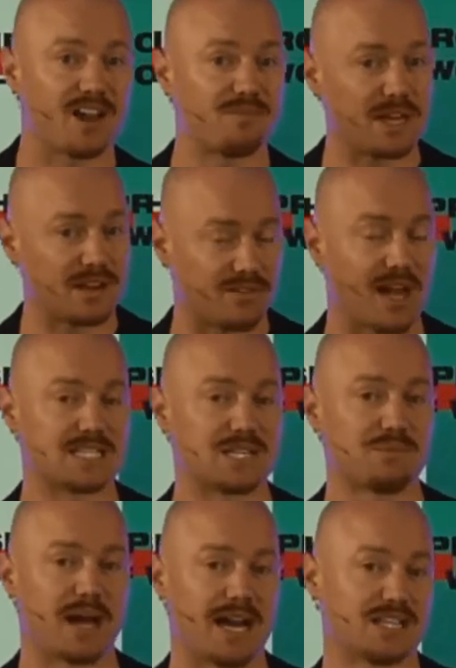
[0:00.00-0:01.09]
I've been
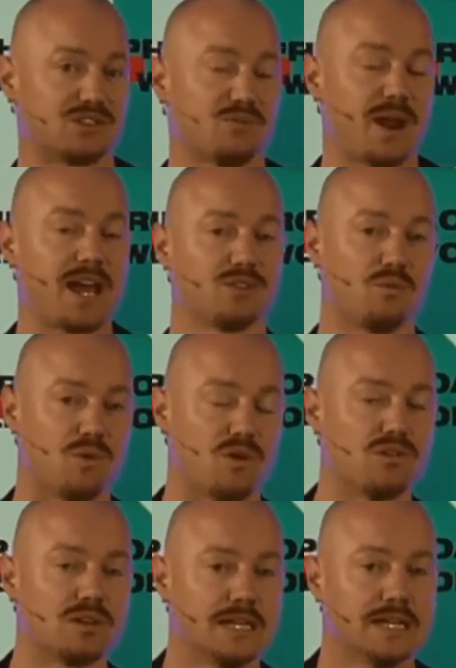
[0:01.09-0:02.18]
advising partners around the
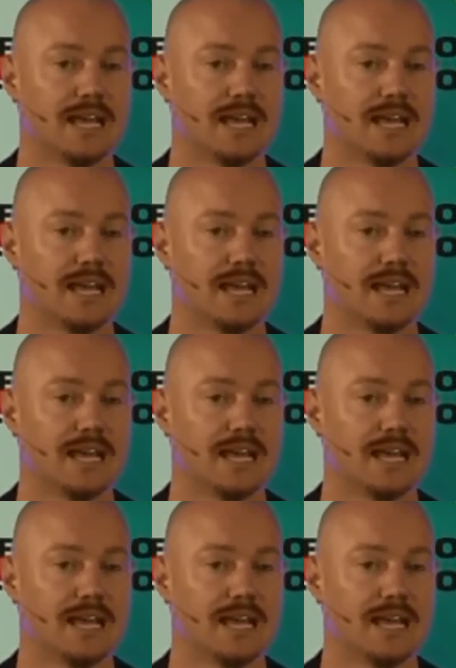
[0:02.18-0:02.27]
world